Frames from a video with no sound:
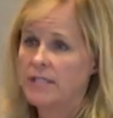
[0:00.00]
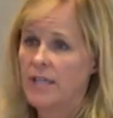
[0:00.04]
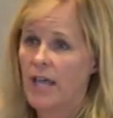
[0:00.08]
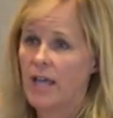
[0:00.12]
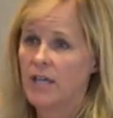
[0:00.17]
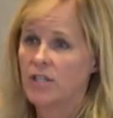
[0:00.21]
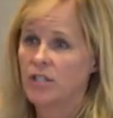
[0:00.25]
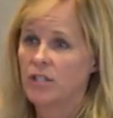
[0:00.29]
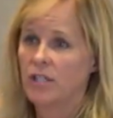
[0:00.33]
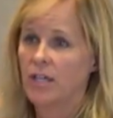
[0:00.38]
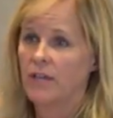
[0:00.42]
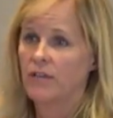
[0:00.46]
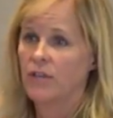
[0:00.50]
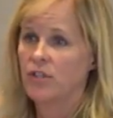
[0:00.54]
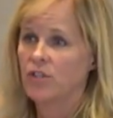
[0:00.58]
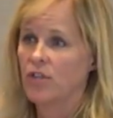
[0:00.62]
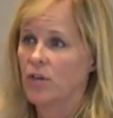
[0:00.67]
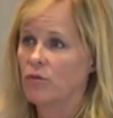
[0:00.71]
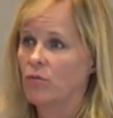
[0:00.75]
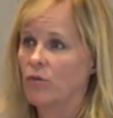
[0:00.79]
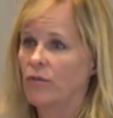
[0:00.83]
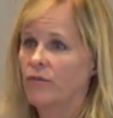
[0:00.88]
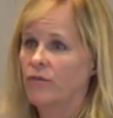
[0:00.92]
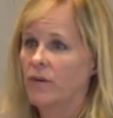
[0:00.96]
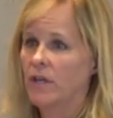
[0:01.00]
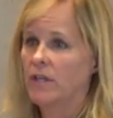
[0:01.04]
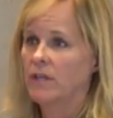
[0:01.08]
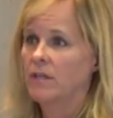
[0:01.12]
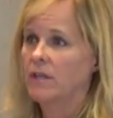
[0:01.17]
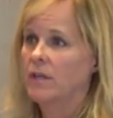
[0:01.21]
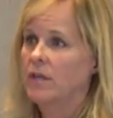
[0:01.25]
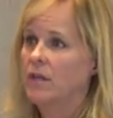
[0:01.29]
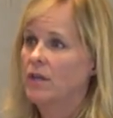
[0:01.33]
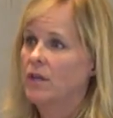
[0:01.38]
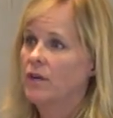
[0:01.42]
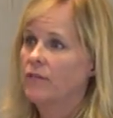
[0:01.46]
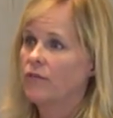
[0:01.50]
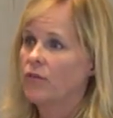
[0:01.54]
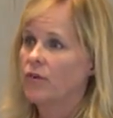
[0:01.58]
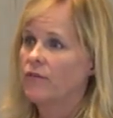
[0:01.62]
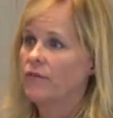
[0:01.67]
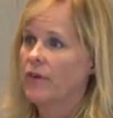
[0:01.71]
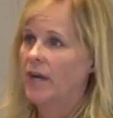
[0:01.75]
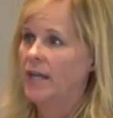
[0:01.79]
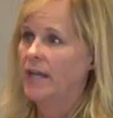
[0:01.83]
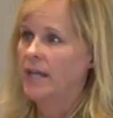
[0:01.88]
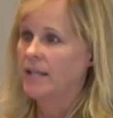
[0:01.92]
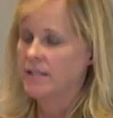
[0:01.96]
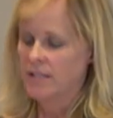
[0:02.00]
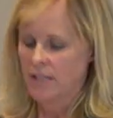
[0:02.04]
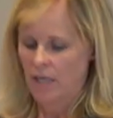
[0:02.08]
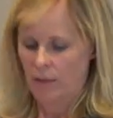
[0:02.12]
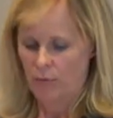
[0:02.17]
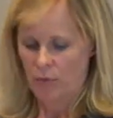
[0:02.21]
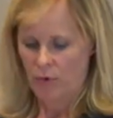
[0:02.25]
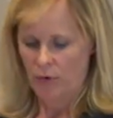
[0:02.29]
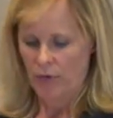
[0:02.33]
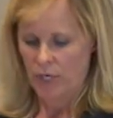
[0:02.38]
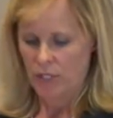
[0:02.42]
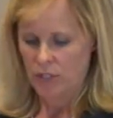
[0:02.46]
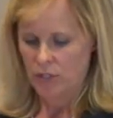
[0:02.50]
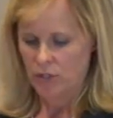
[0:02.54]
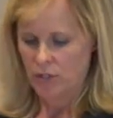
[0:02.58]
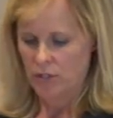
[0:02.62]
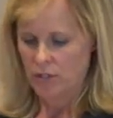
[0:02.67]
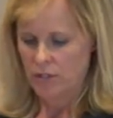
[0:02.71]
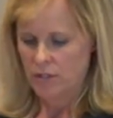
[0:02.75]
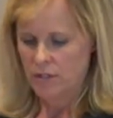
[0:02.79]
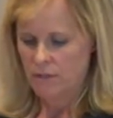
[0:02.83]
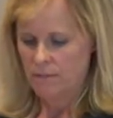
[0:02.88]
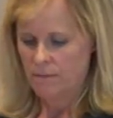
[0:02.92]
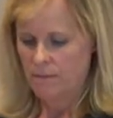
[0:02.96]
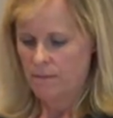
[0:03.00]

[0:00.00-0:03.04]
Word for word: actually in the general fund for finance operations.